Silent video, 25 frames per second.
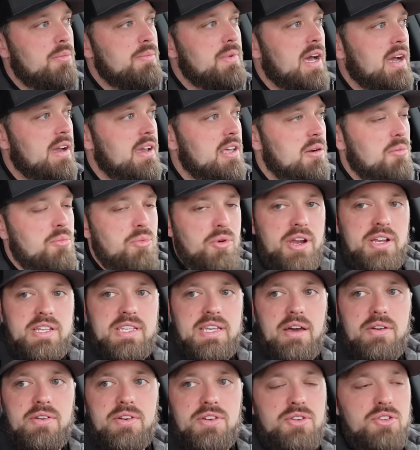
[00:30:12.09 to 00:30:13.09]
I'm not going to break
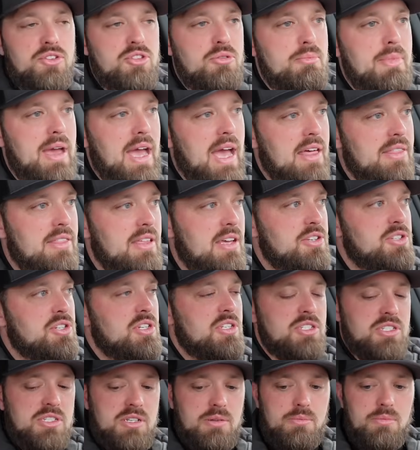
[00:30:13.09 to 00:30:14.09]
down and do the math. I
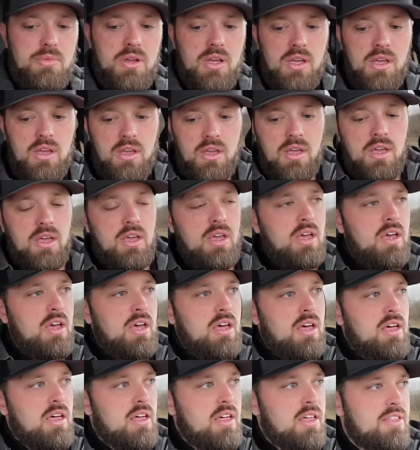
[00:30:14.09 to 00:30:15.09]
just am
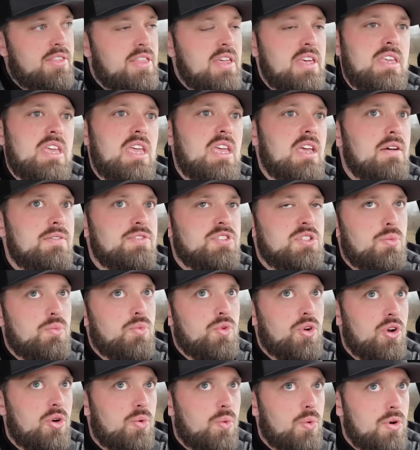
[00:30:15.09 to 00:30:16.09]
thinking of
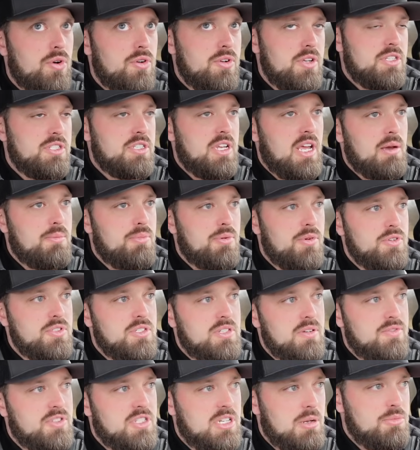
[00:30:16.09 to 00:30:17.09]
some real world
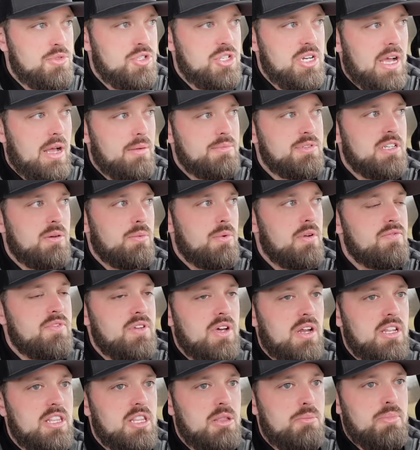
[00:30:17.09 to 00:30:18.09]
examples of some jobs that we've
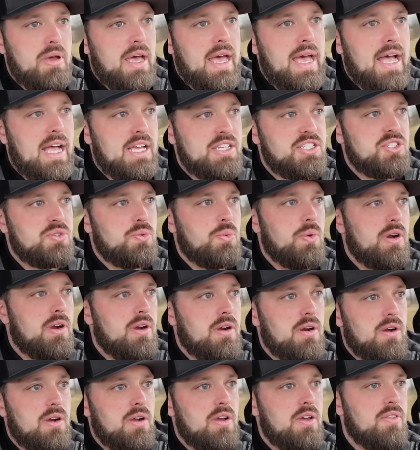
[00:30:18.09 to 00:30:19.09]
done in the past
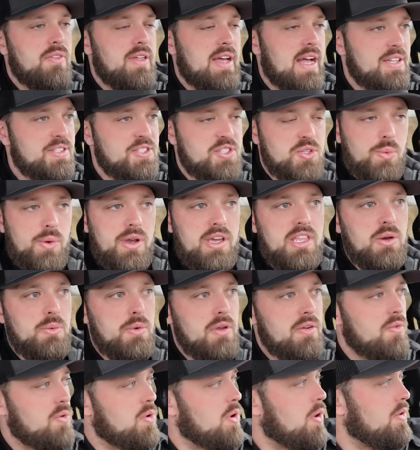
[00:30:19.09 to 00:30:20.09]
where that's the way that
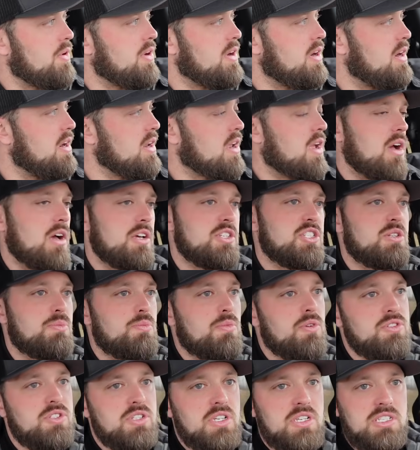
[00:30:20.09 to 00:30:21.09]
we've quoted it.
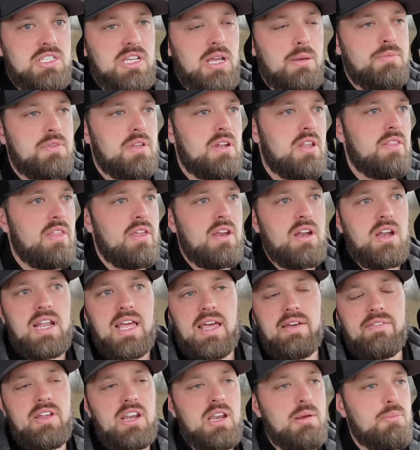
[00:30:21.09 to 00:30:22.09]
Customers accepted it. They didn't
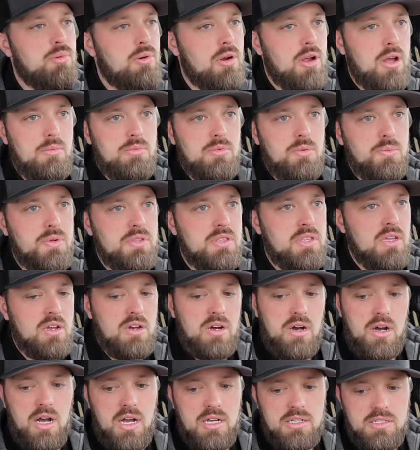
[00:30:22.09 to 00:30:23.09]
have any problem with the
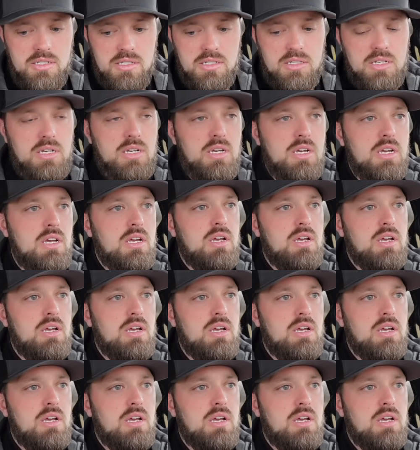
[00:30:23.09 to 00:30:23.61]
cost.